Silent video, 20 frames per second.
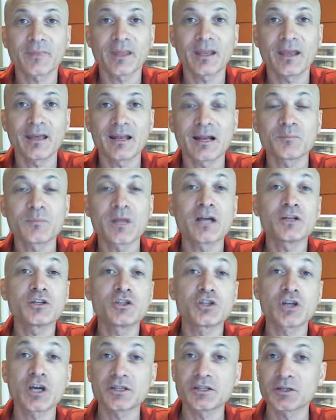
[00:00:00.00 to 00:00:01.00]
And I'm not
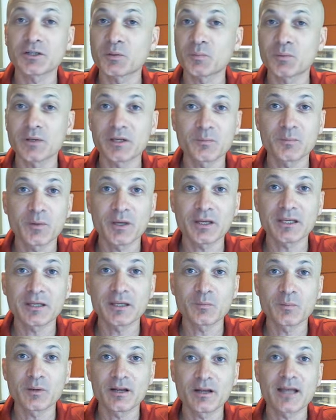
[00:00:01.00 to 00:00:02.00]
judging or being
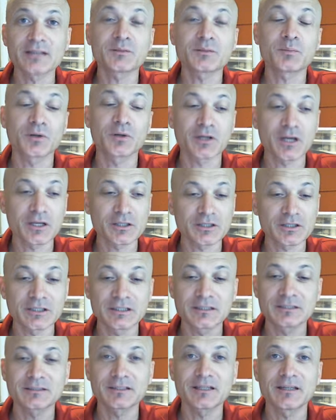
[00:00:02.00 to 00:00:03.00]
picky, but as a
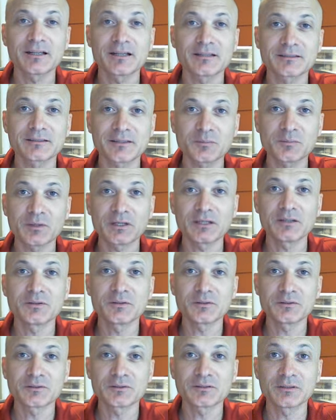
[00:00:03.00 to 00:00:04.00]
percussionist and as somebody
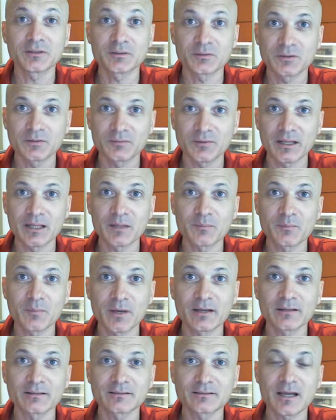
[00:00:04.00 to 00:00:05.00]
who's developed
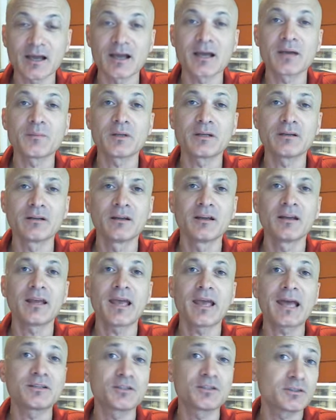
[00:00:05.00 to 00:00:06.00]
my time, and
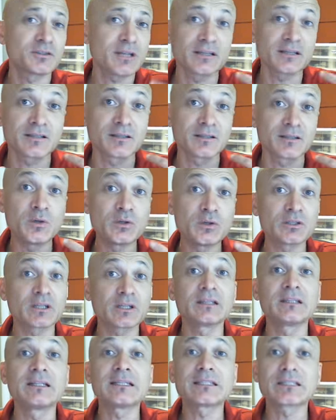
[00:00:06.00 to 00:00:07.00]
just as a music
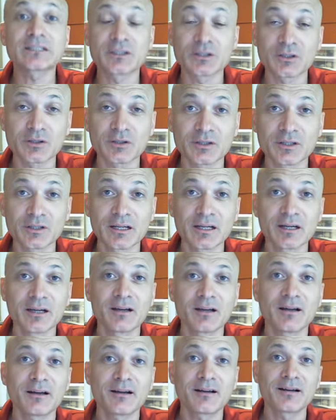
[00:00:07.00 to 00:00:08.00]
listener,
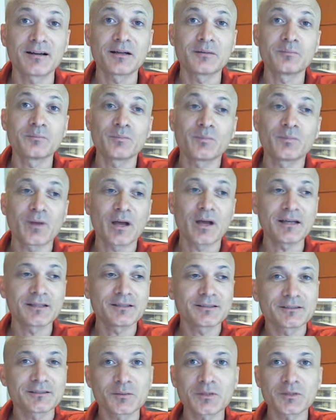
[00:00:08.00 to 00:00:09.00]
I
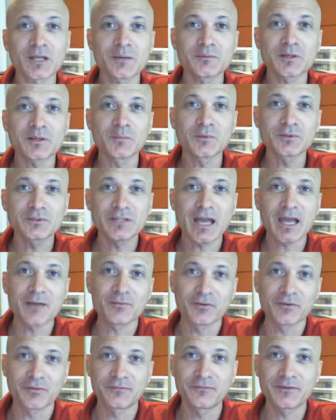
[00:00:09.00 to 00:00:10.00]
sometimes almost
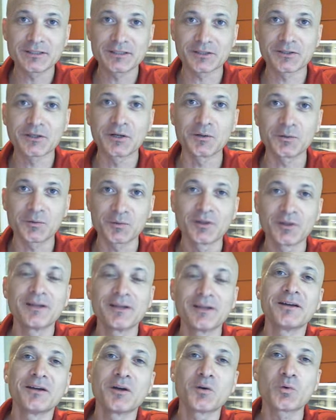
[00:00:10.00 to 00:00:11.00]
have a physical
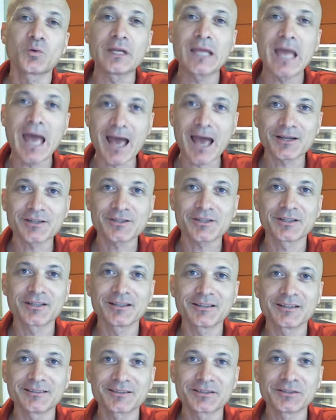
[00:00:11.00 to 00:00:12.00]

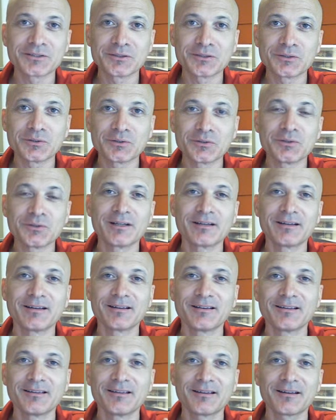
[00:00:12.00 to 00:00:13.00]
reaction to
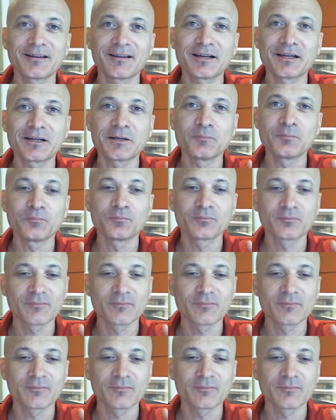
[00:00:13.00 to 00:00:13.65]
a